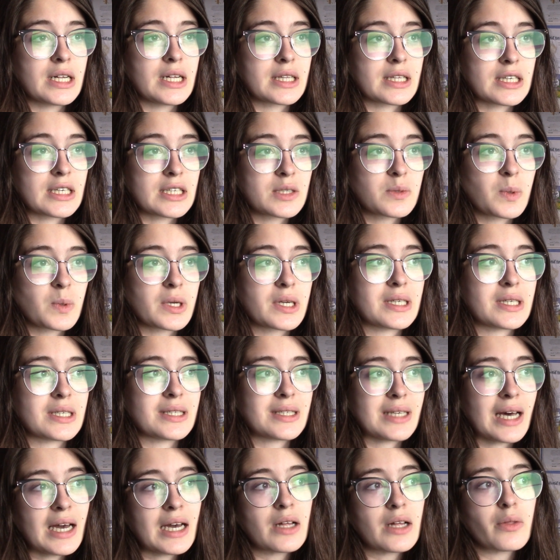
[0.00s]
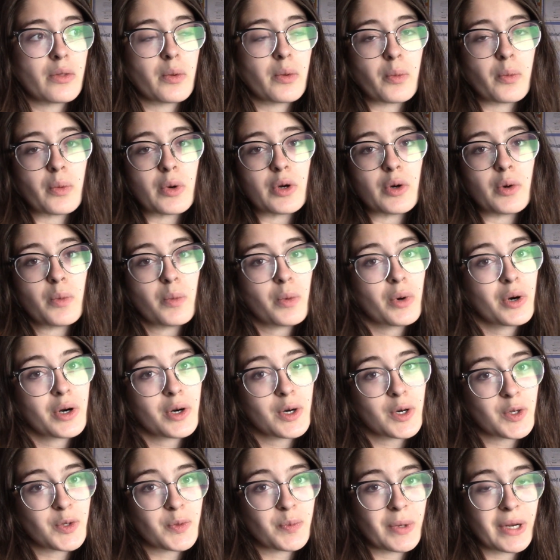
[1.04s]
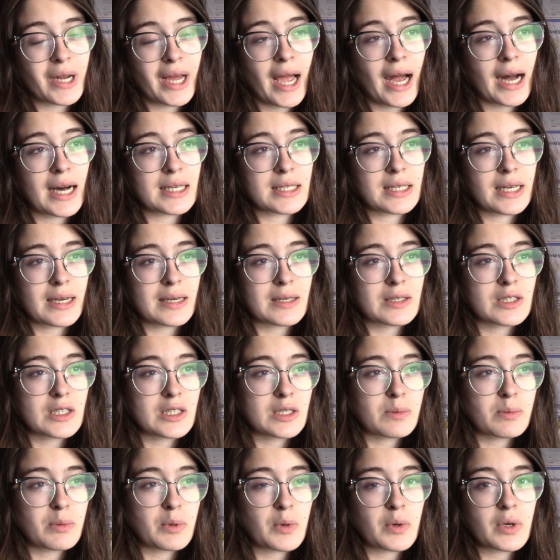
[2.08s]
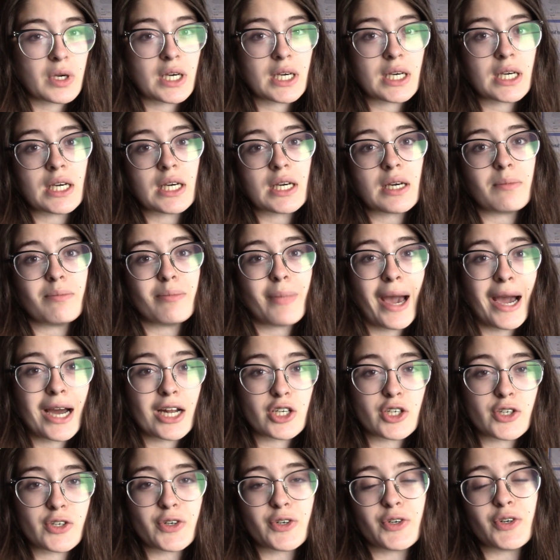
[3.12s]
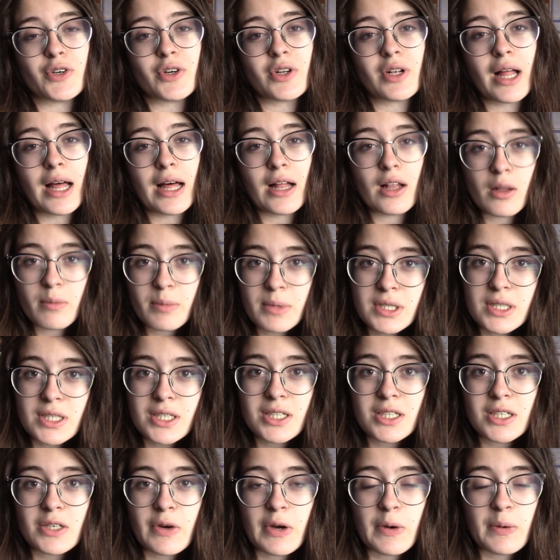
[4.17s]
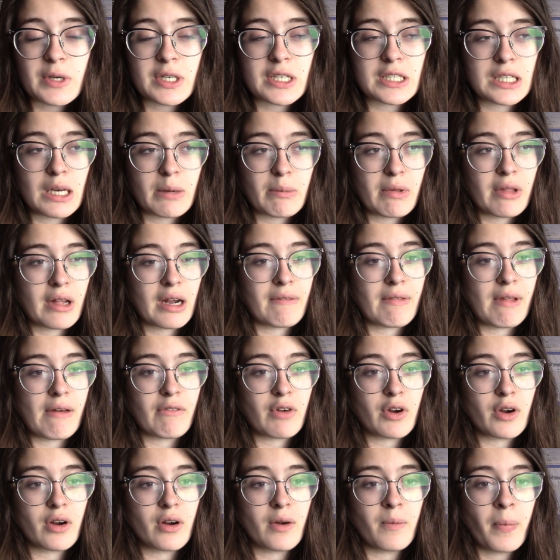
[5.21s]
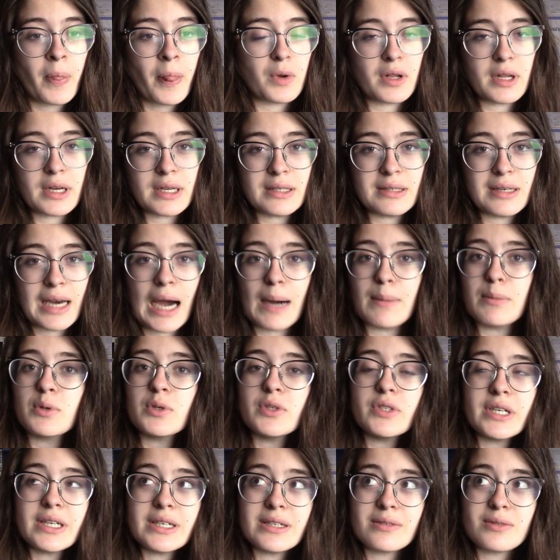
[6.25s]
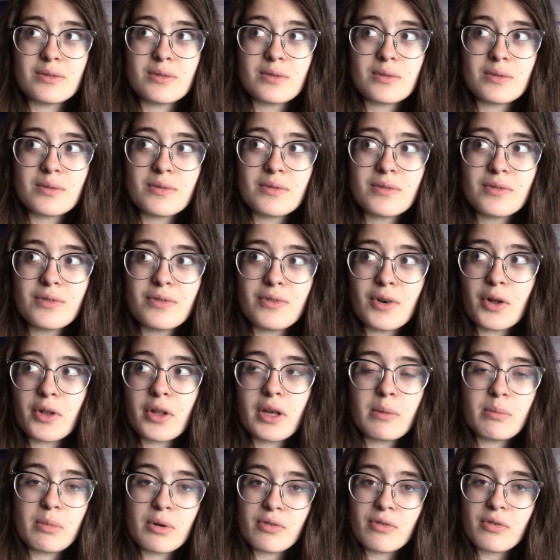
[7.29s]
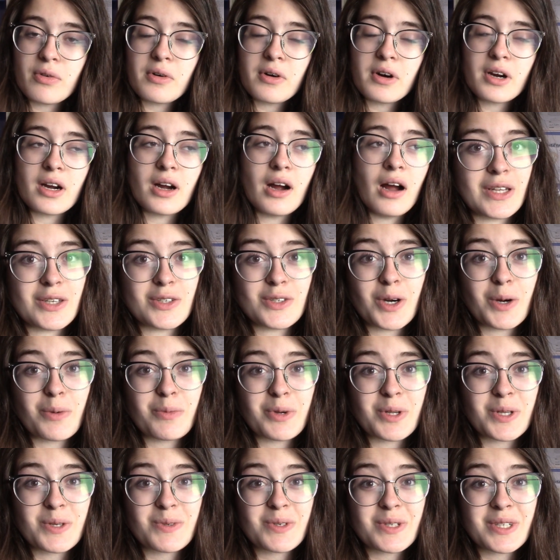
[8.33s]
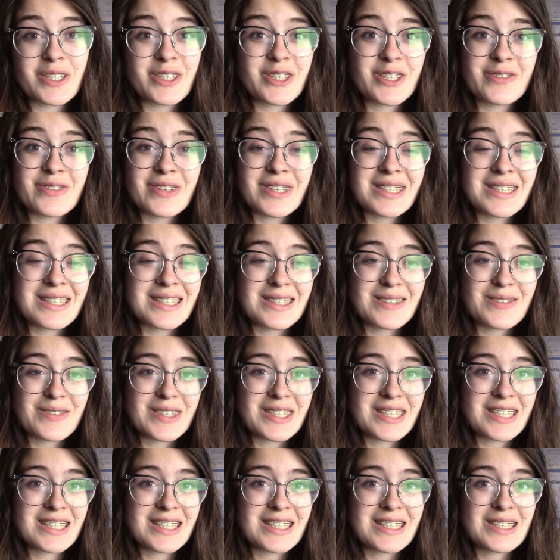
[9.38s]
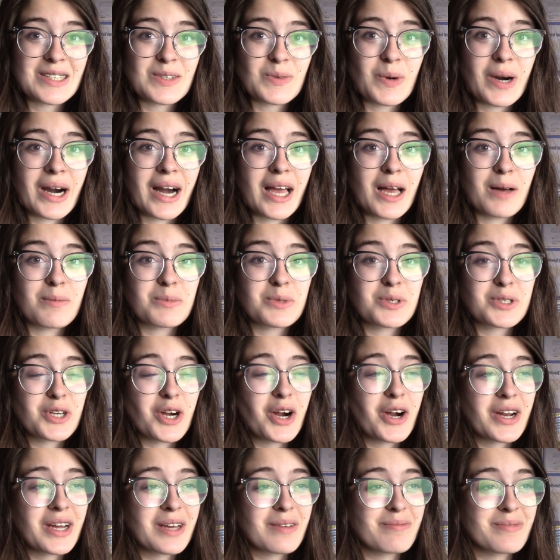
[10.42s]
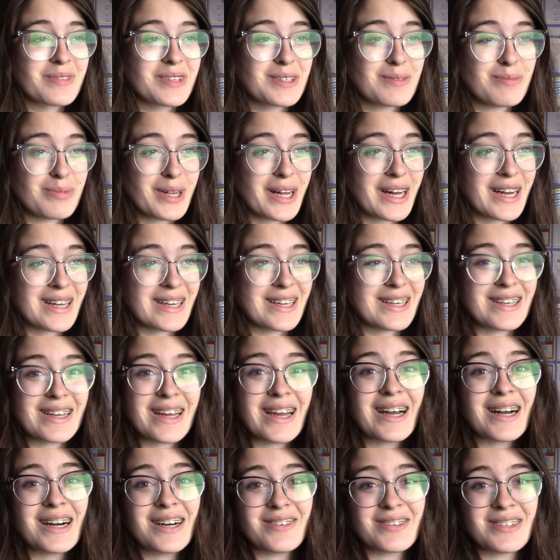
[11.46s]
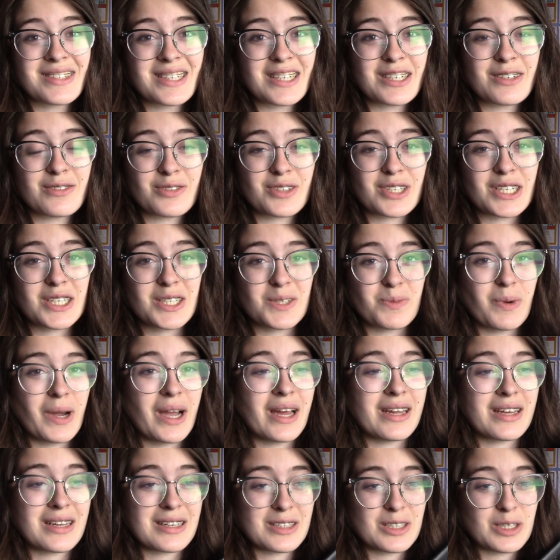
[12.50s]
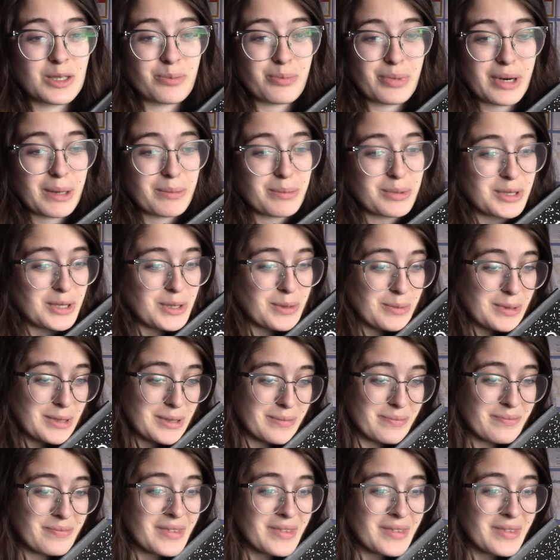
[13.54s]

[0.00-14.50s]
This one is set in the real world, but it has like spooky magical elements to it, which is something that I've never really dabbled in fully before. And so I'm really, really nervous, which is why I'm starting to plan it now instead of just waiting till Preptober.